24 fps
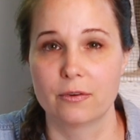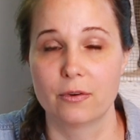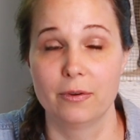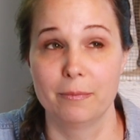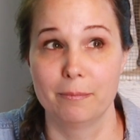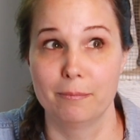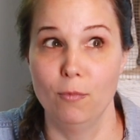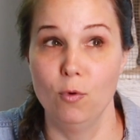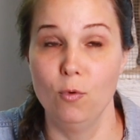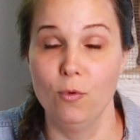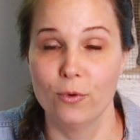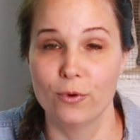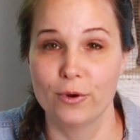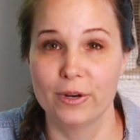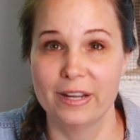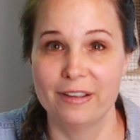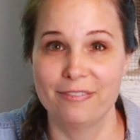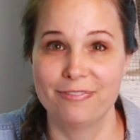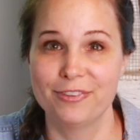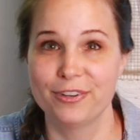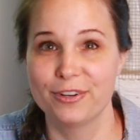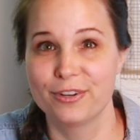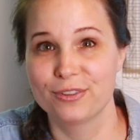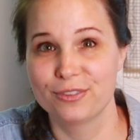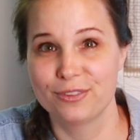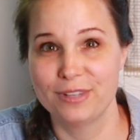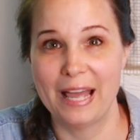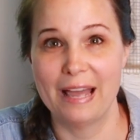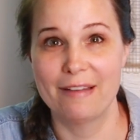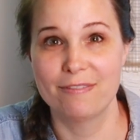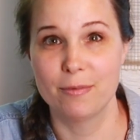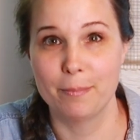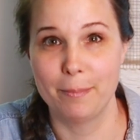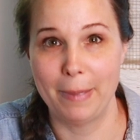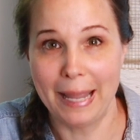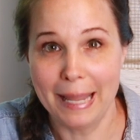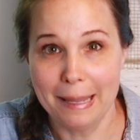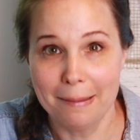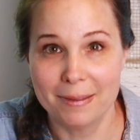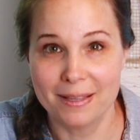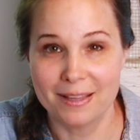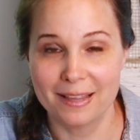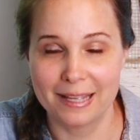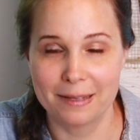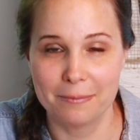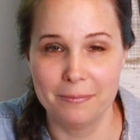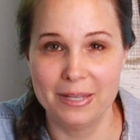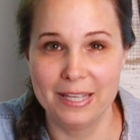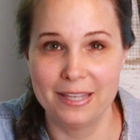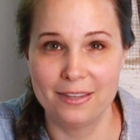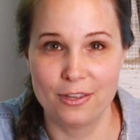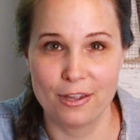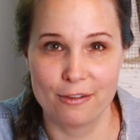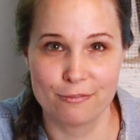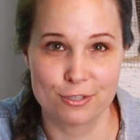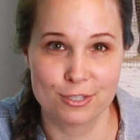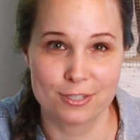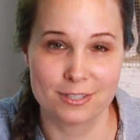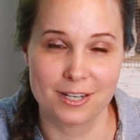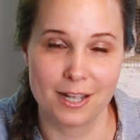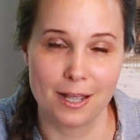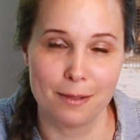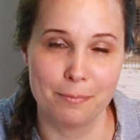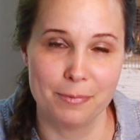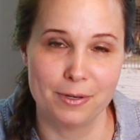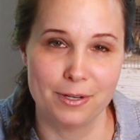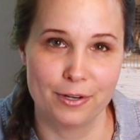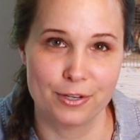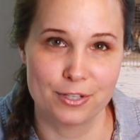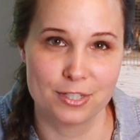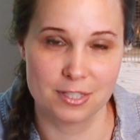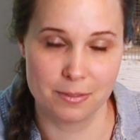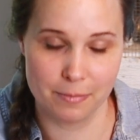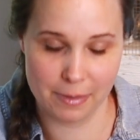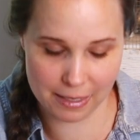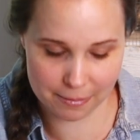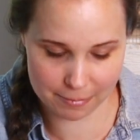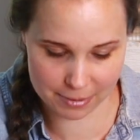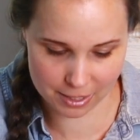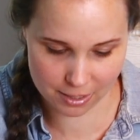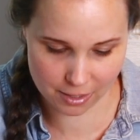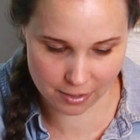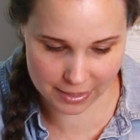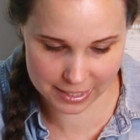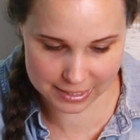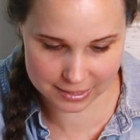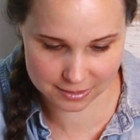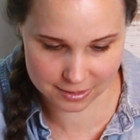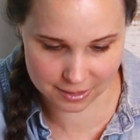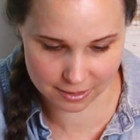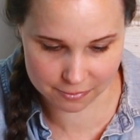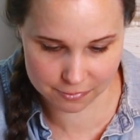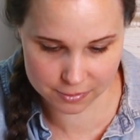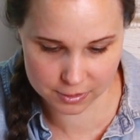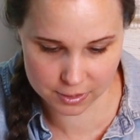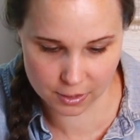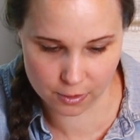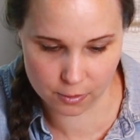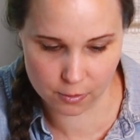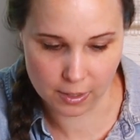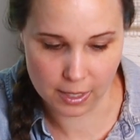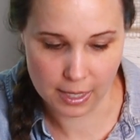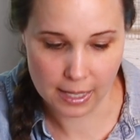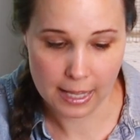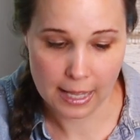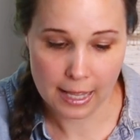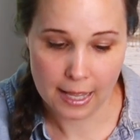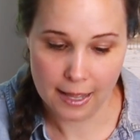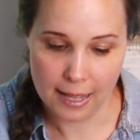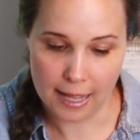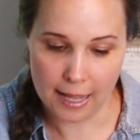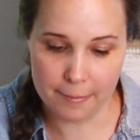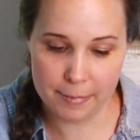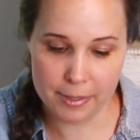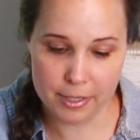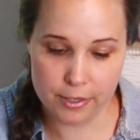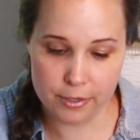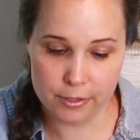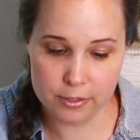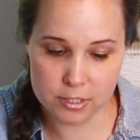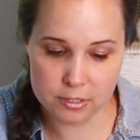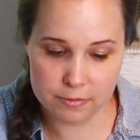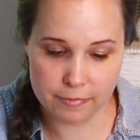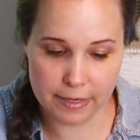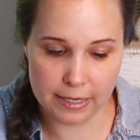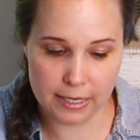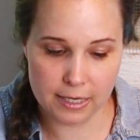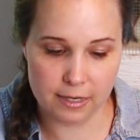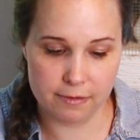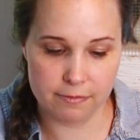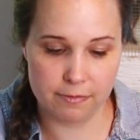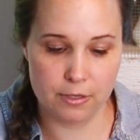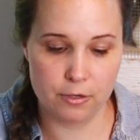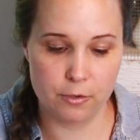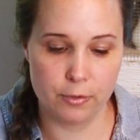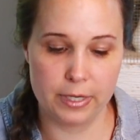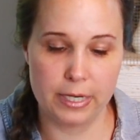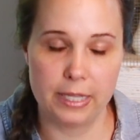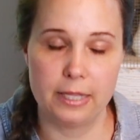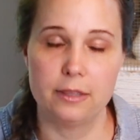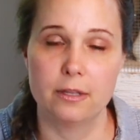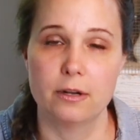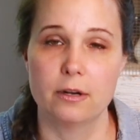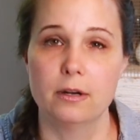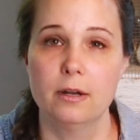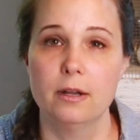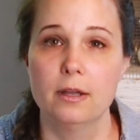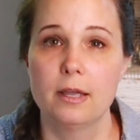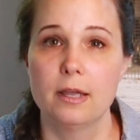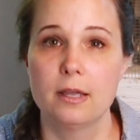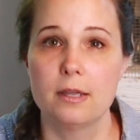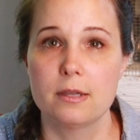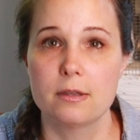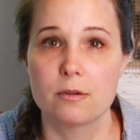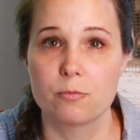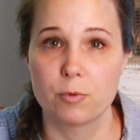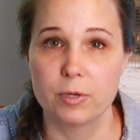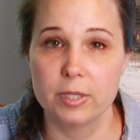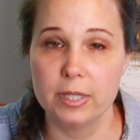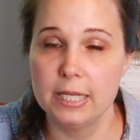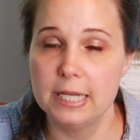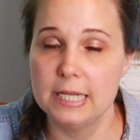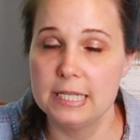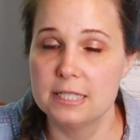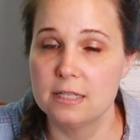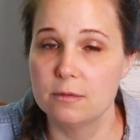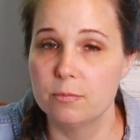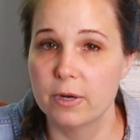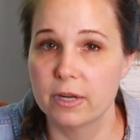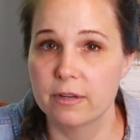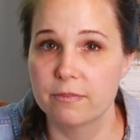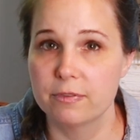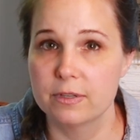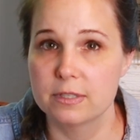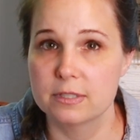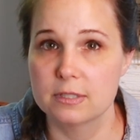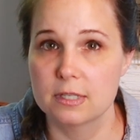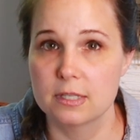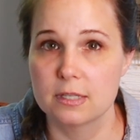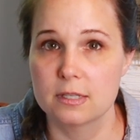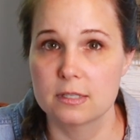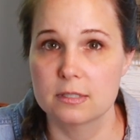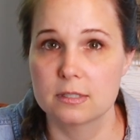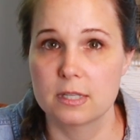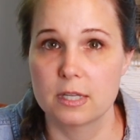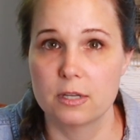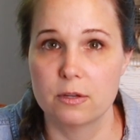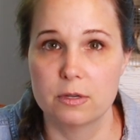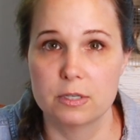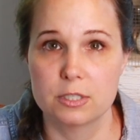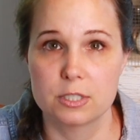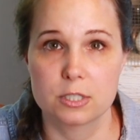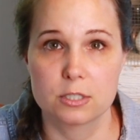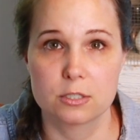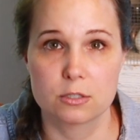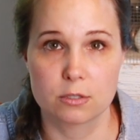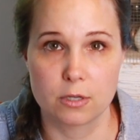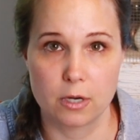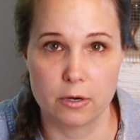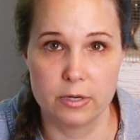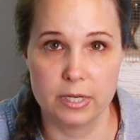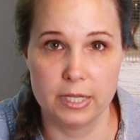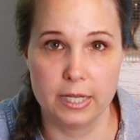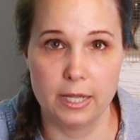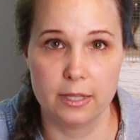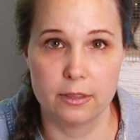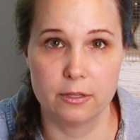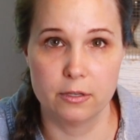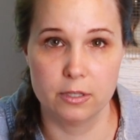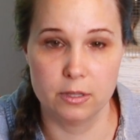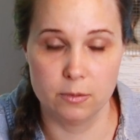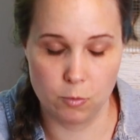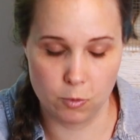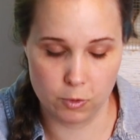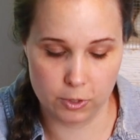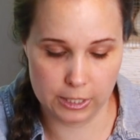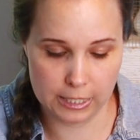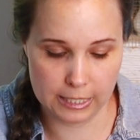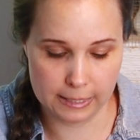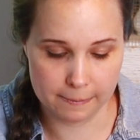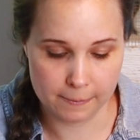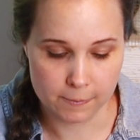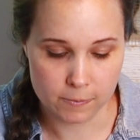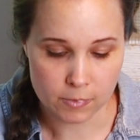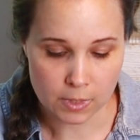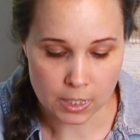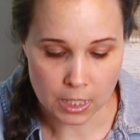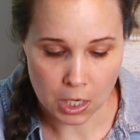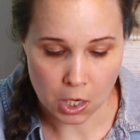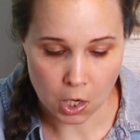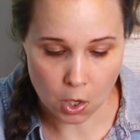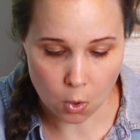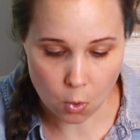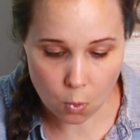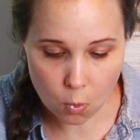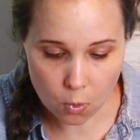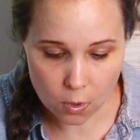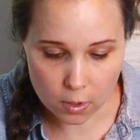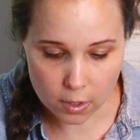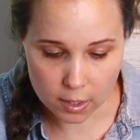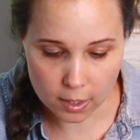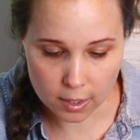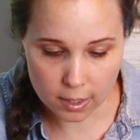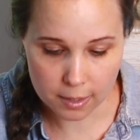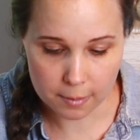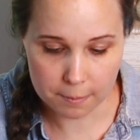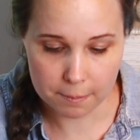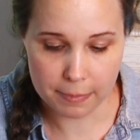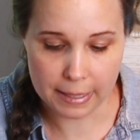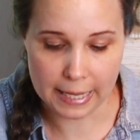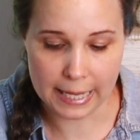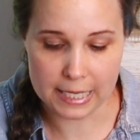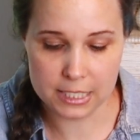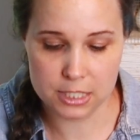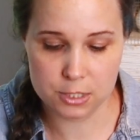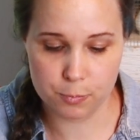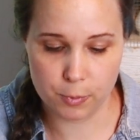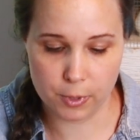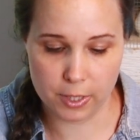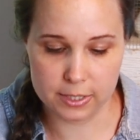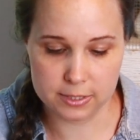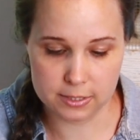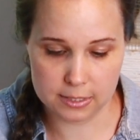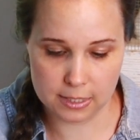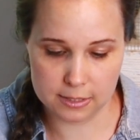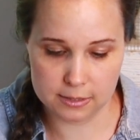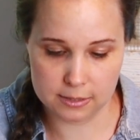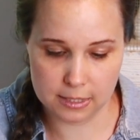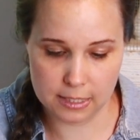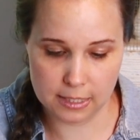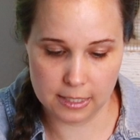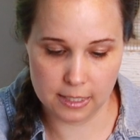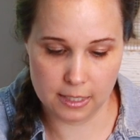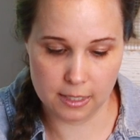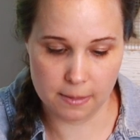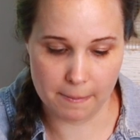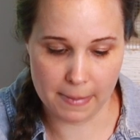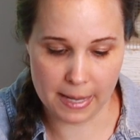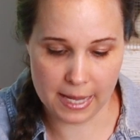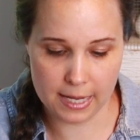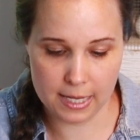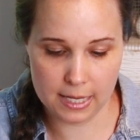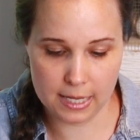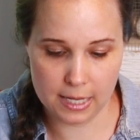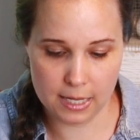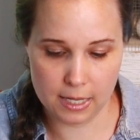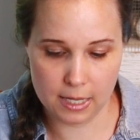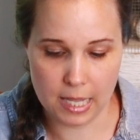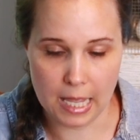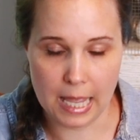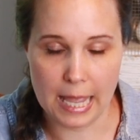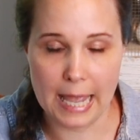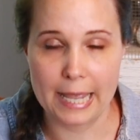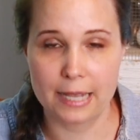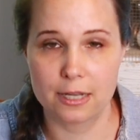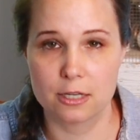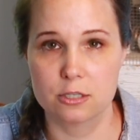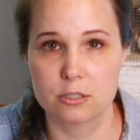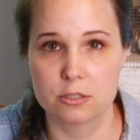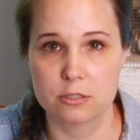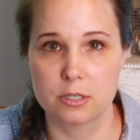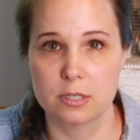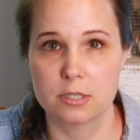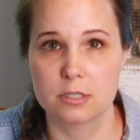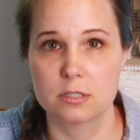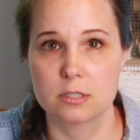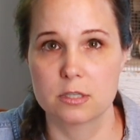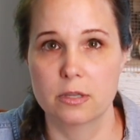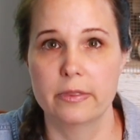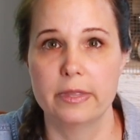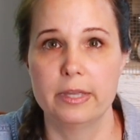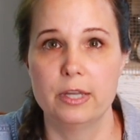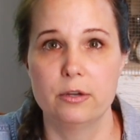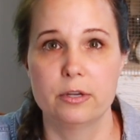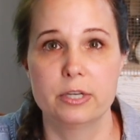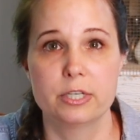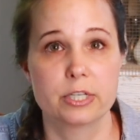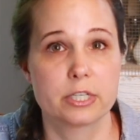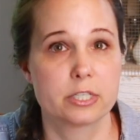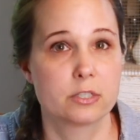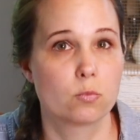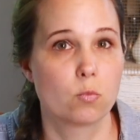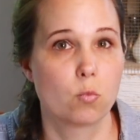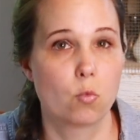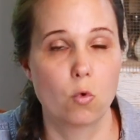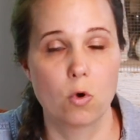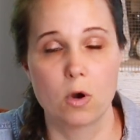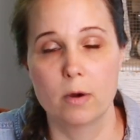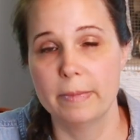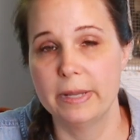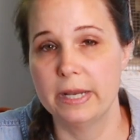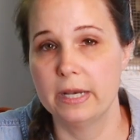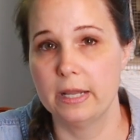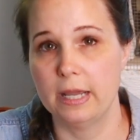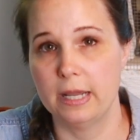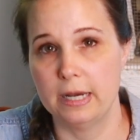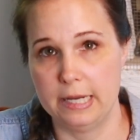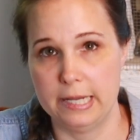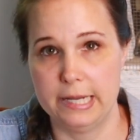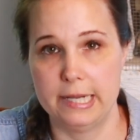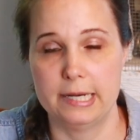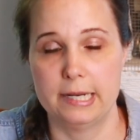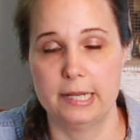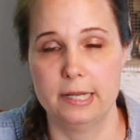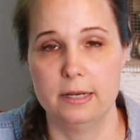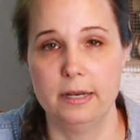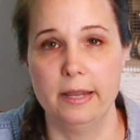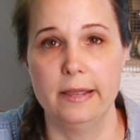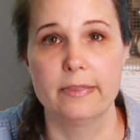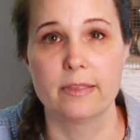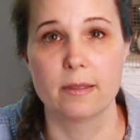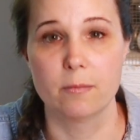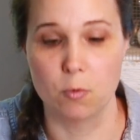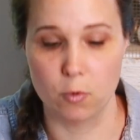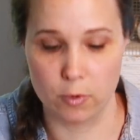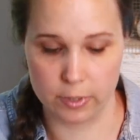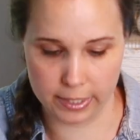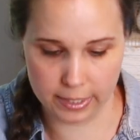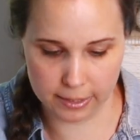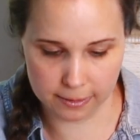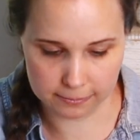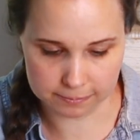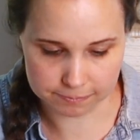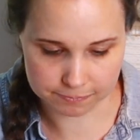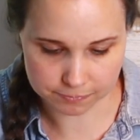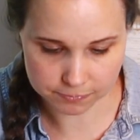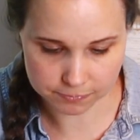More if you have a baby like me and you have to stop and nurse the baby and all that stuff. So I'm a huge fan of doing either really easy breakfasts that you can just throw together in the morning, or batch processing, making extras so that you can just warm it and eat it in the morning.